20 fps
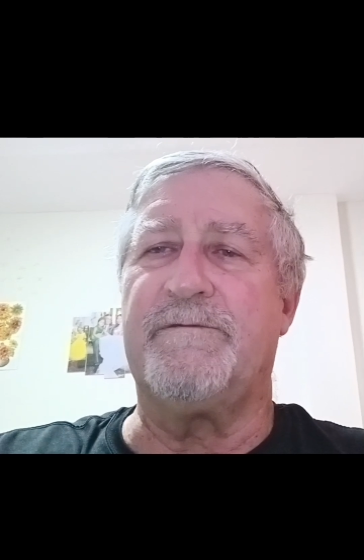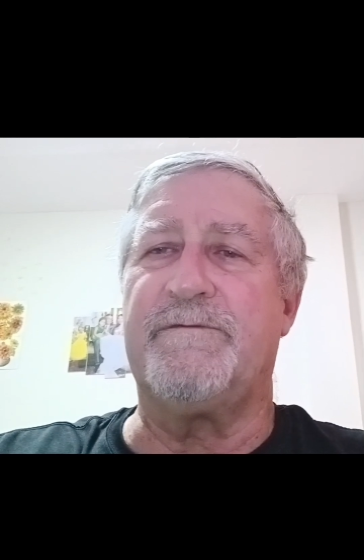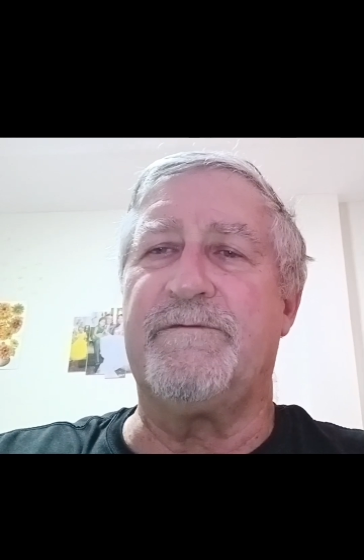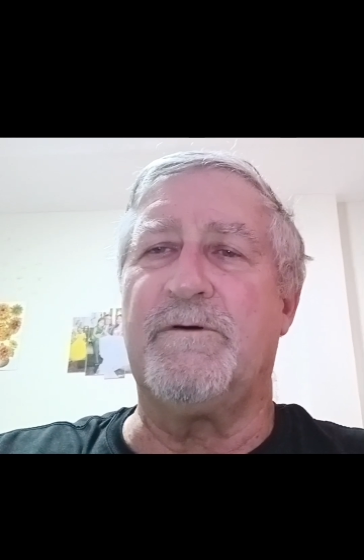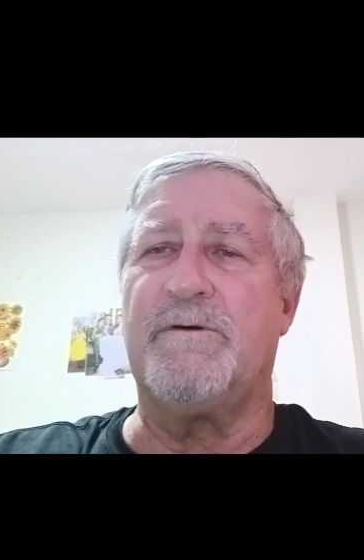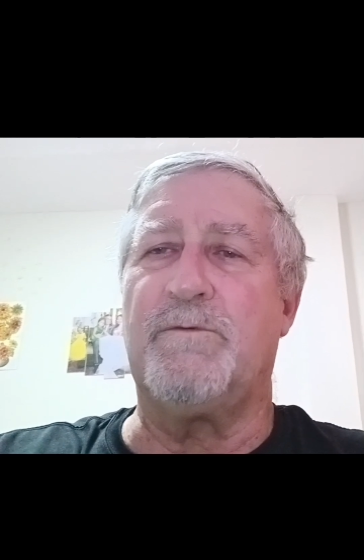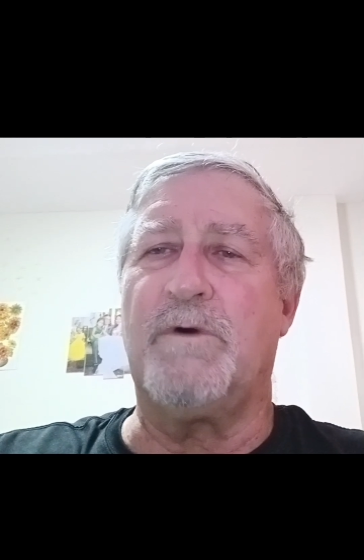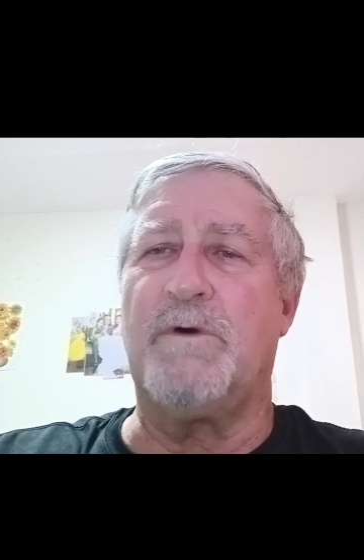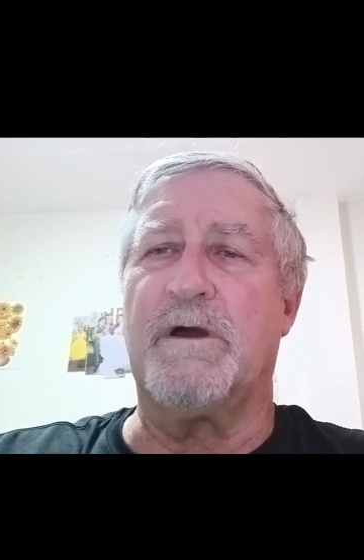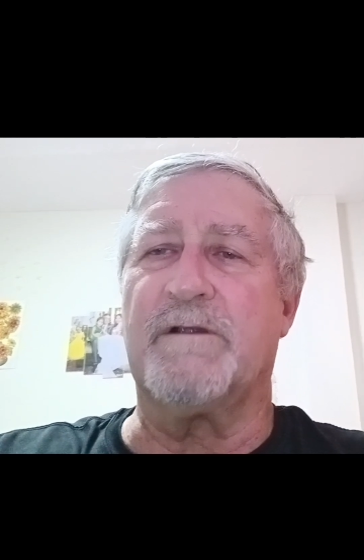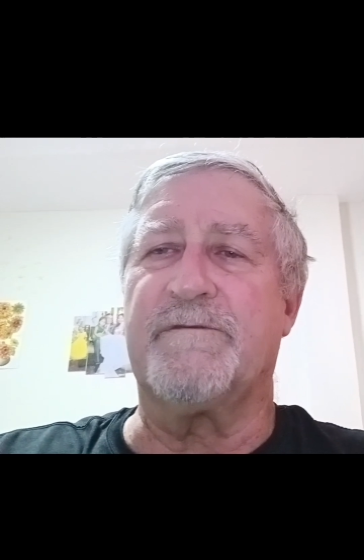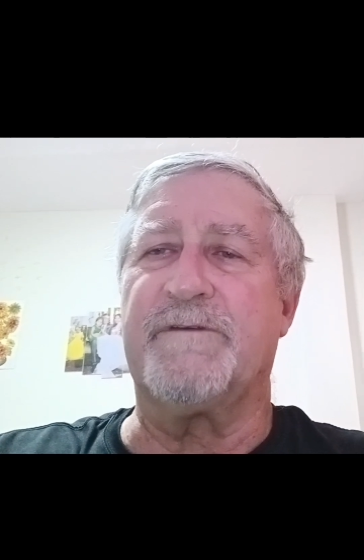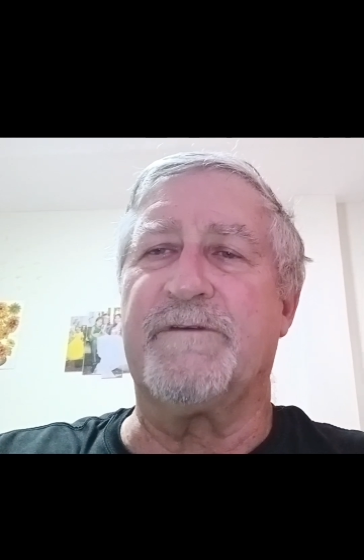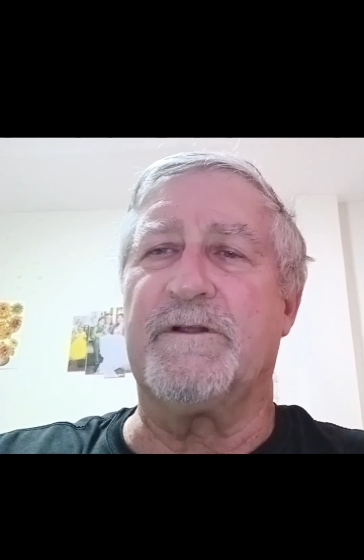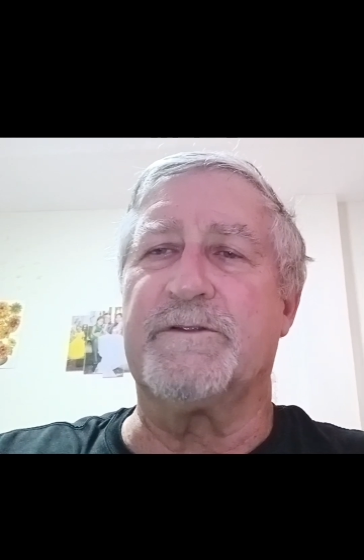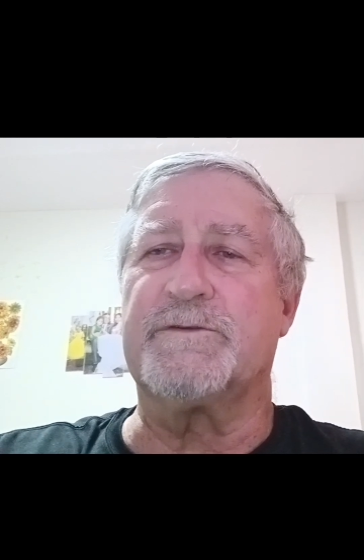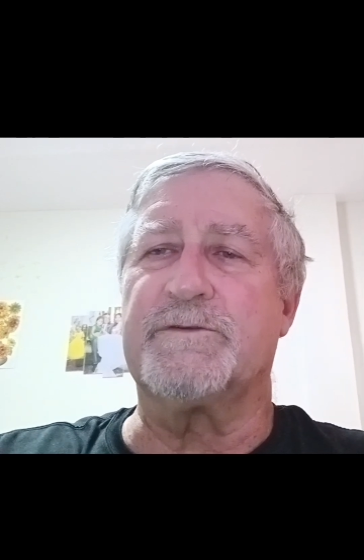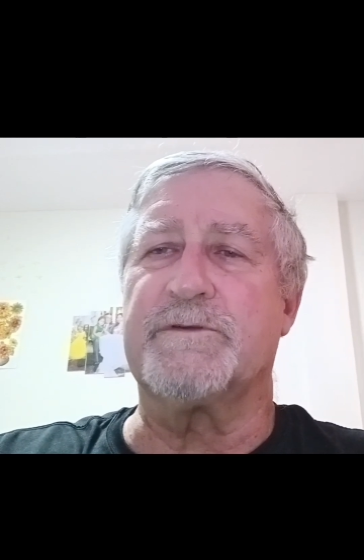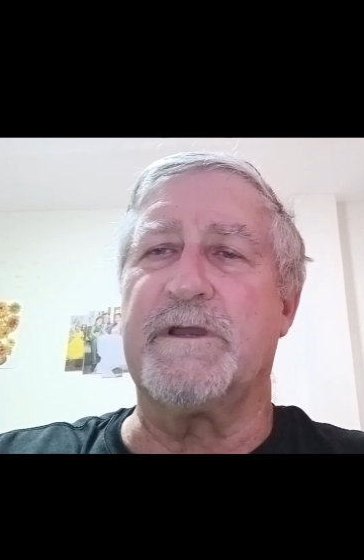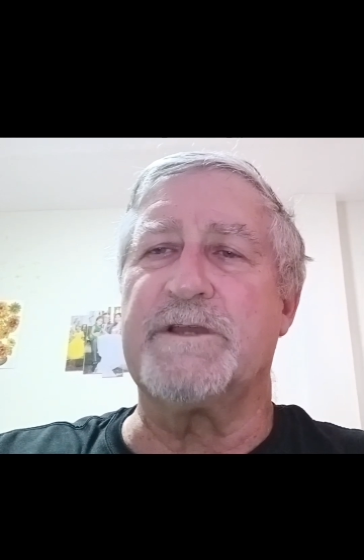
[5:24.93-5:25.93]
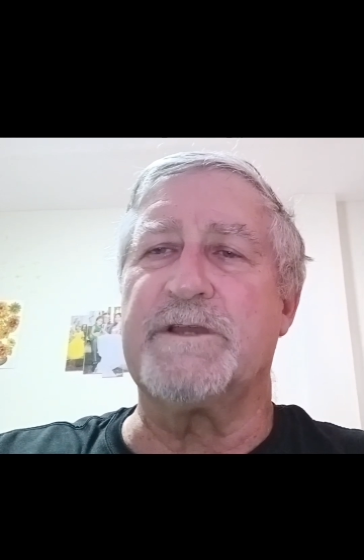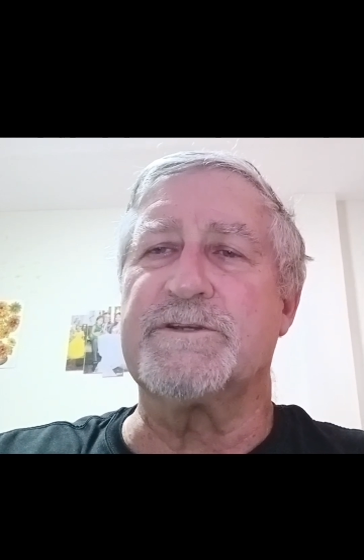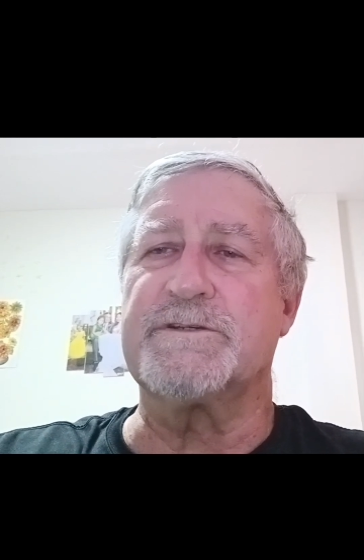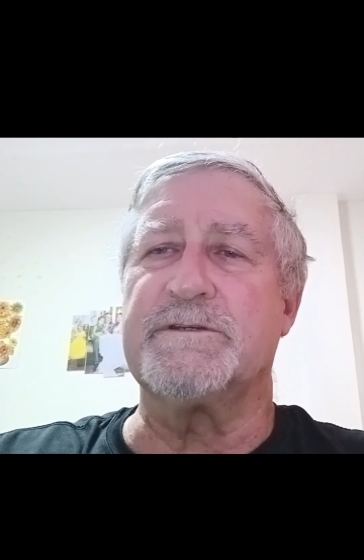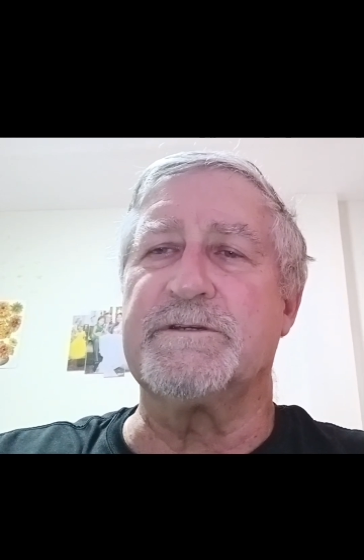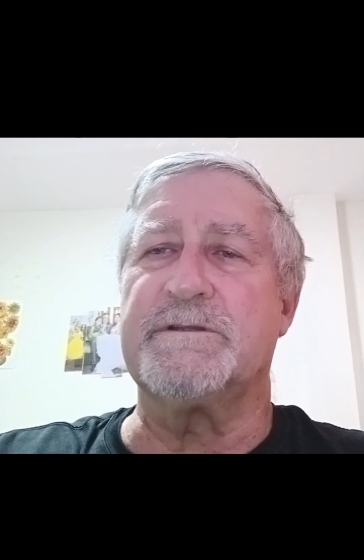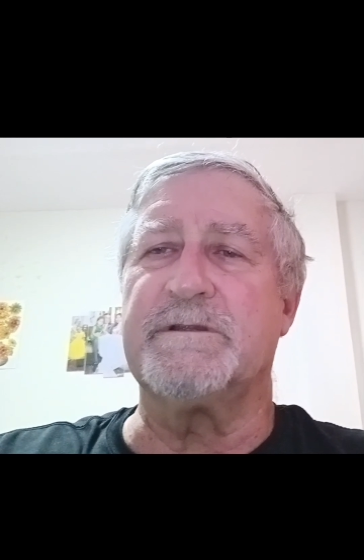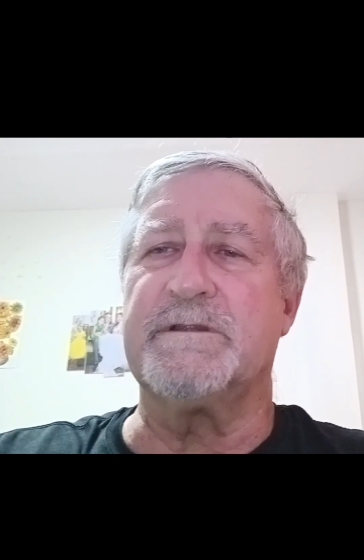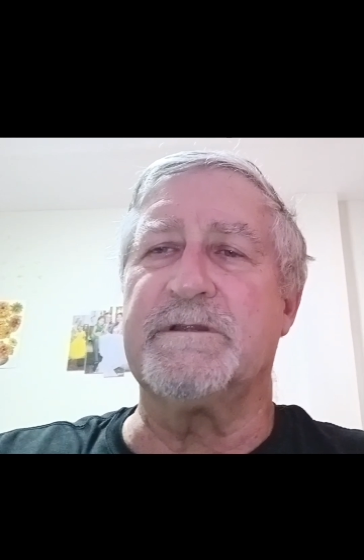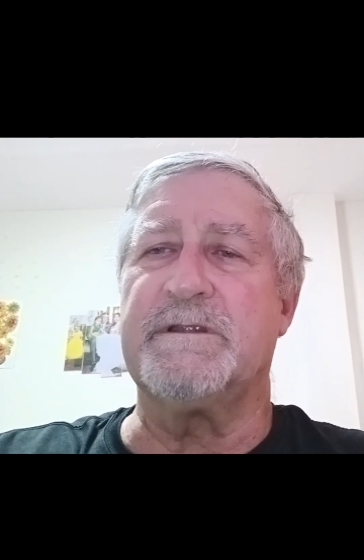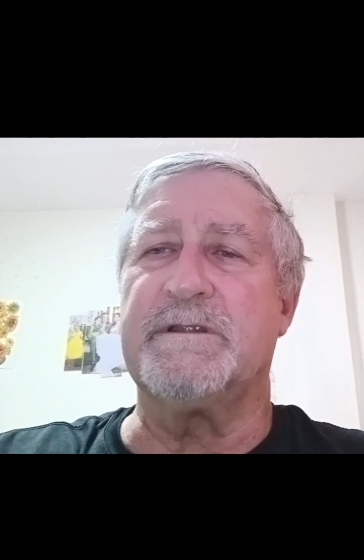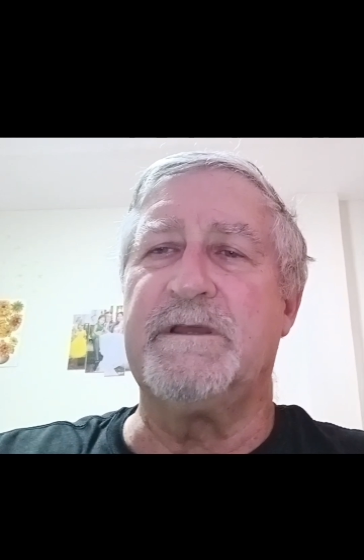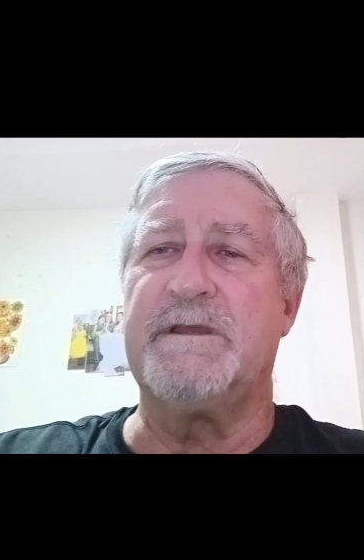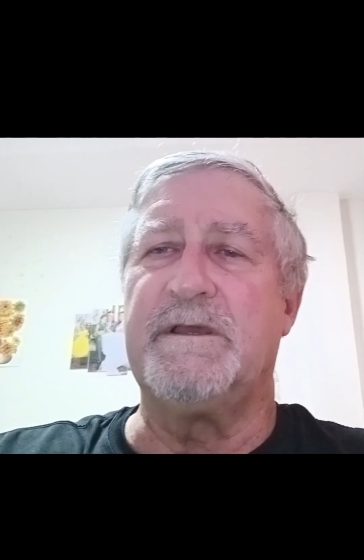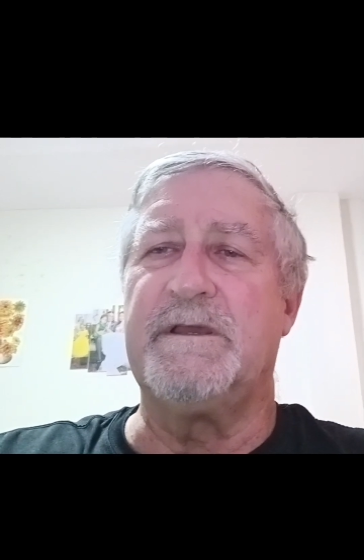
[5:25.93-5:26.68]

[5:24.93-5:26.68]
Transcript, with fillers: water filtration.